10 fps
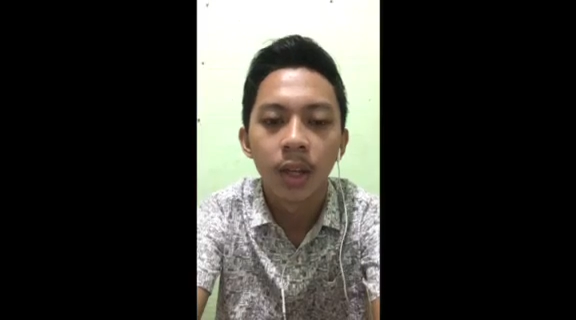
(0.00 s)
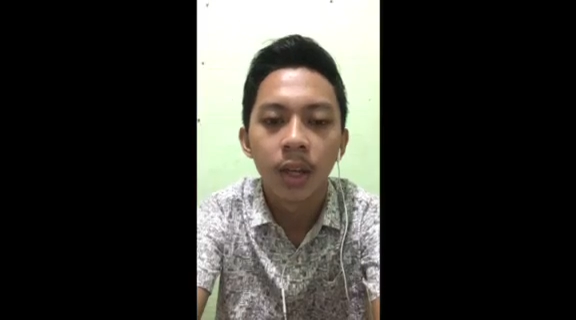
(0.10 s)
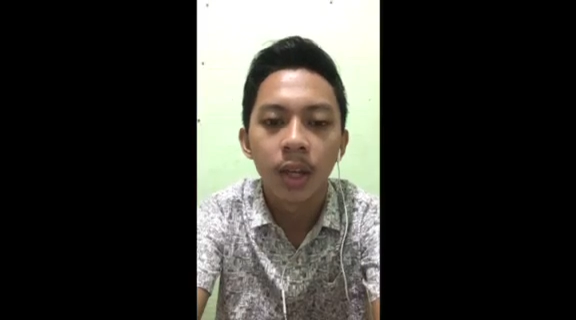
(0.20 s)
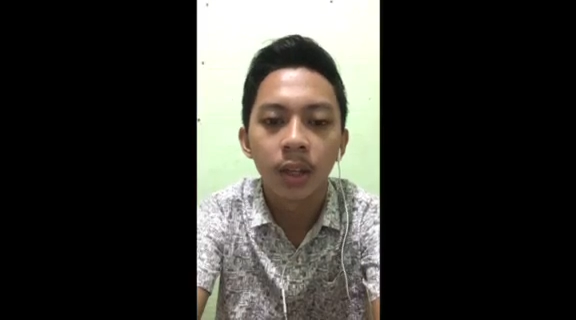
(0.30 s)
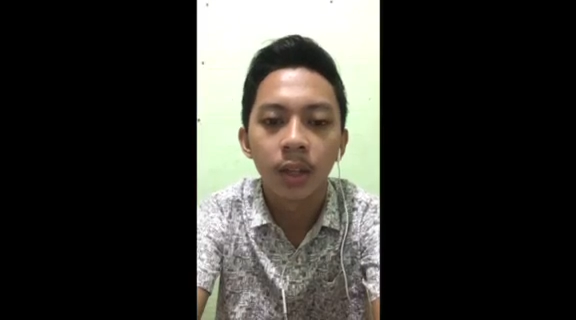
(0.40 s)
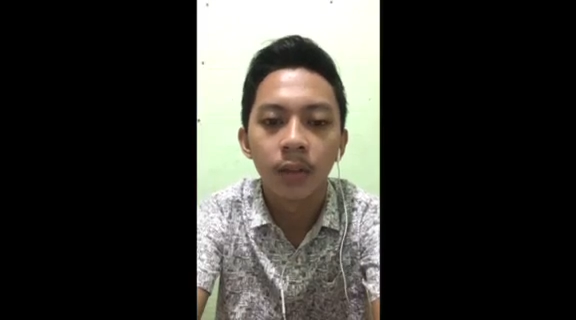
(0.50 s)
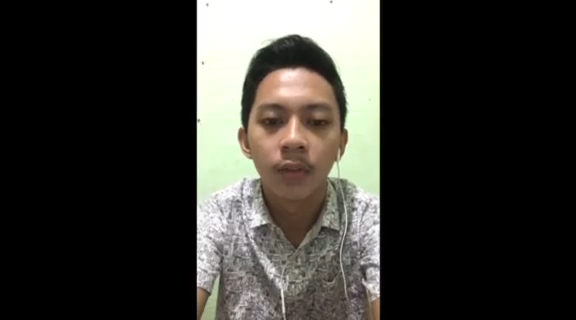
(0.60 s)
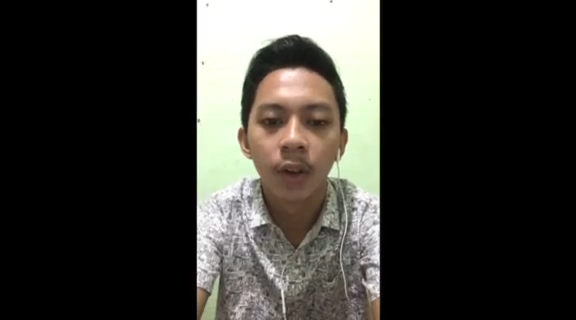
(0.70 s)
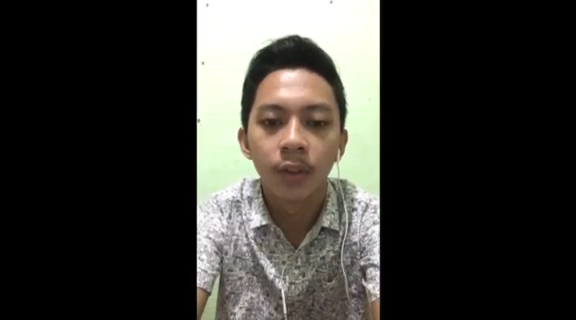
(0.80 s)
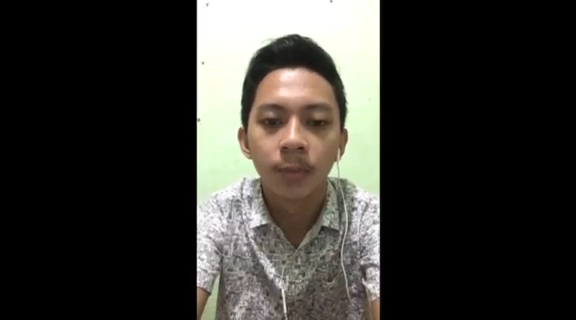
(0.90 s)
It
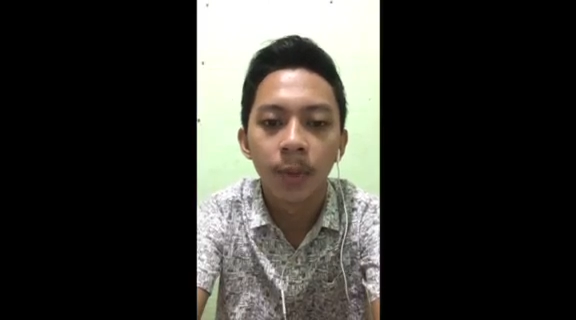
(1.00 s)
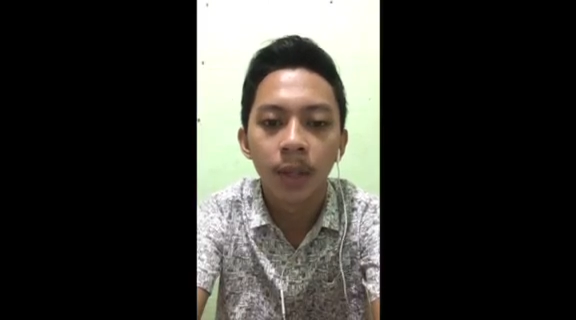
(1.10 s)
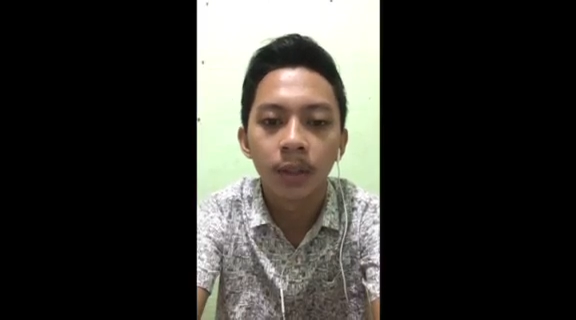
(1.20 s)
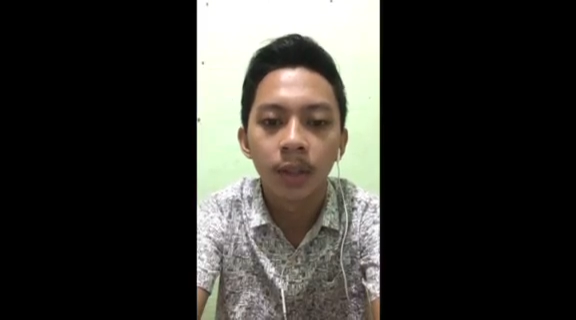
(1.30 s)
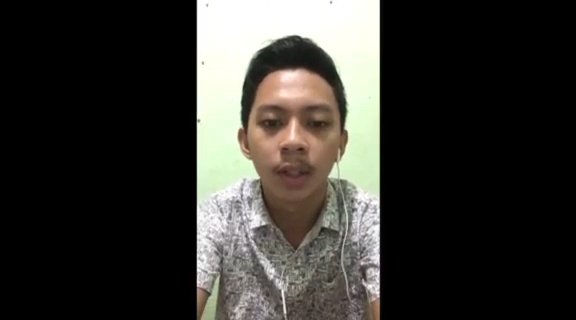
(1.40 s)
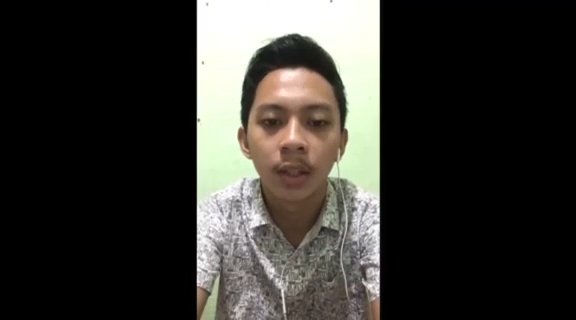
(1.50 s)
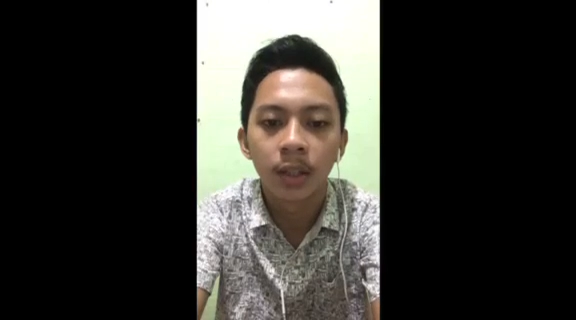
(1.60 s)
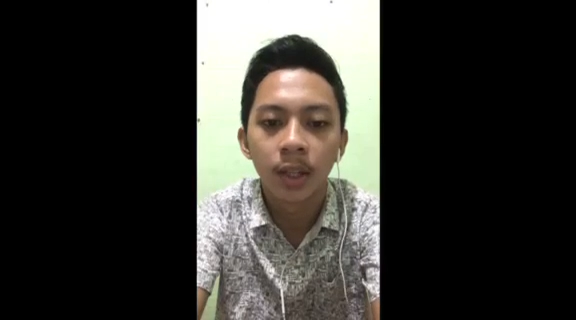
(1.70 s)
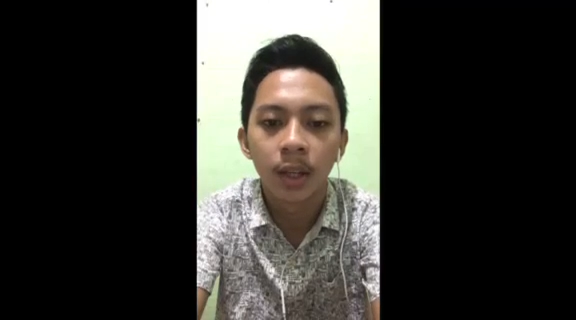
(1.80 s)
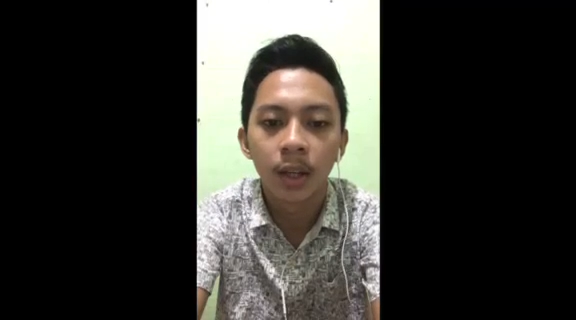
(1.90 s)
involves planting an
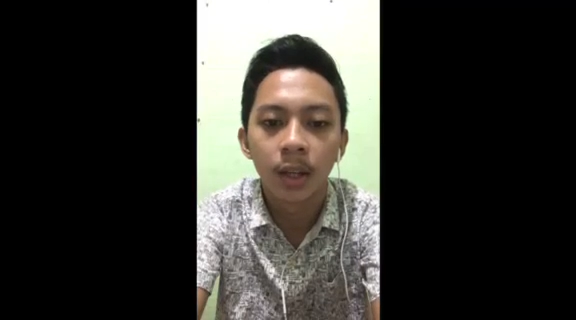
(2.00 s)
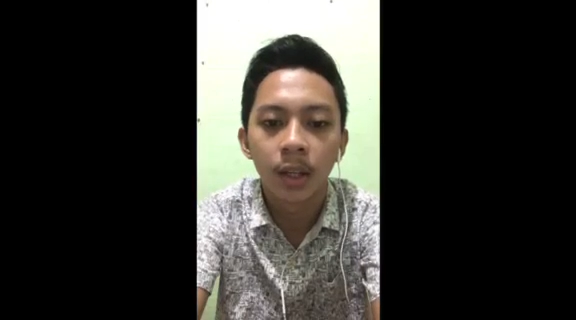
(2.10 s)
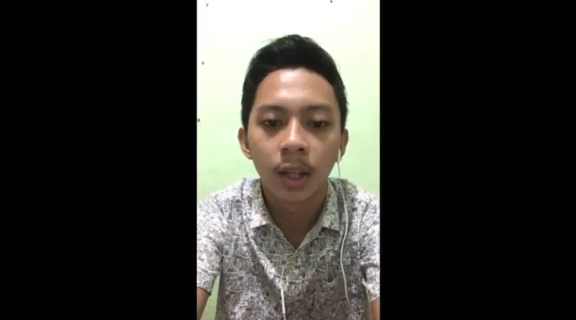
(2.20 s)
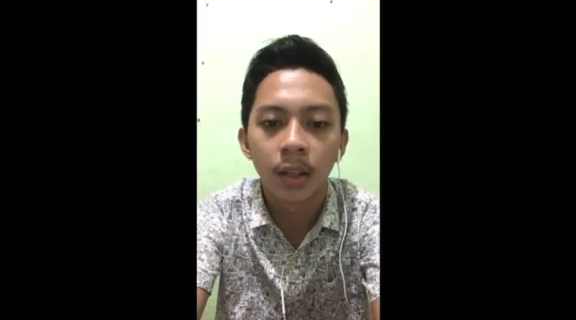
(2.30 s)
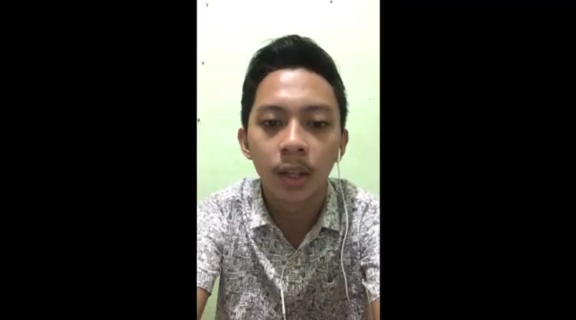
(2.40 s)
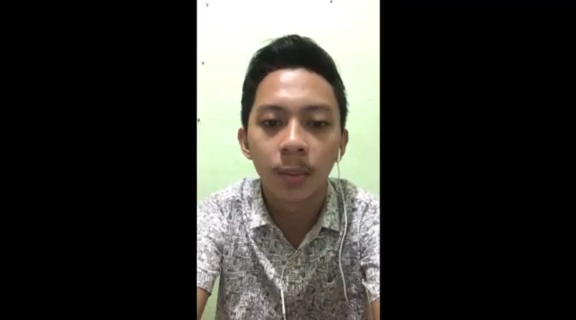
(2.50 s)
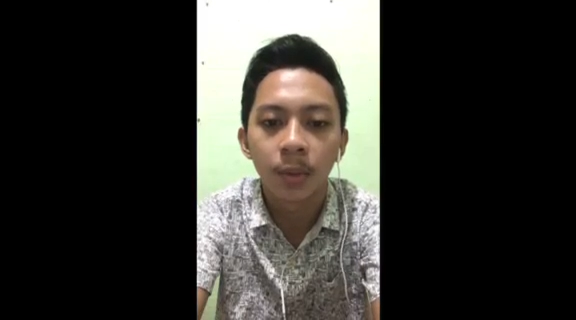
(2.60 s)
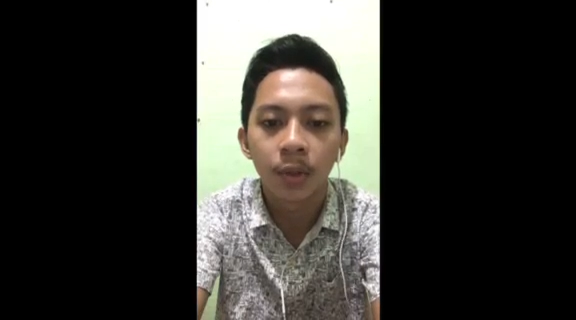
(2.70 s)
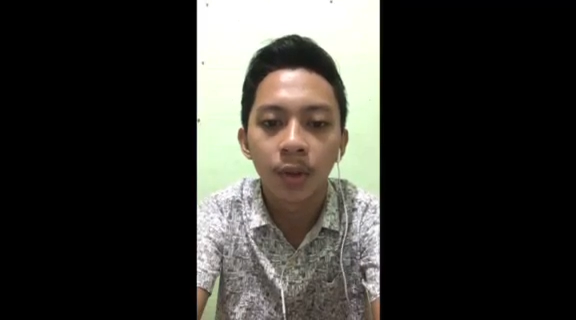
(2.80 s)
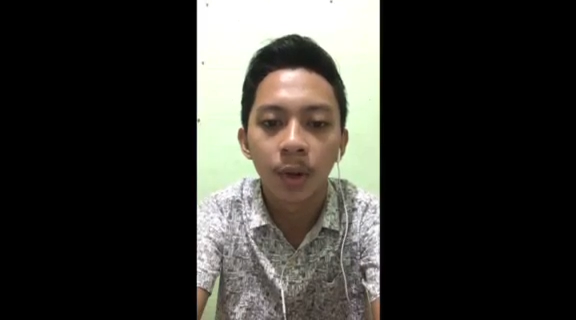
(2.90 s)
economic
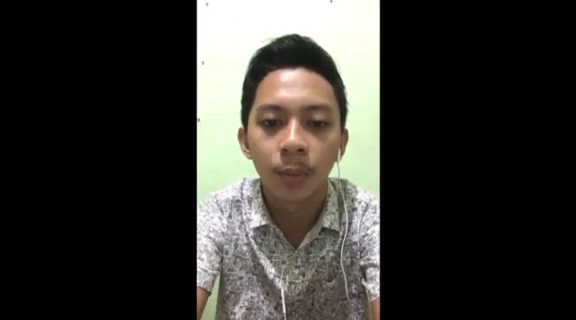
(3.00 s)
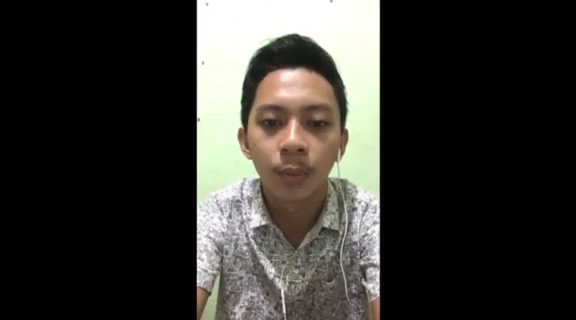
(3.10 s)
crop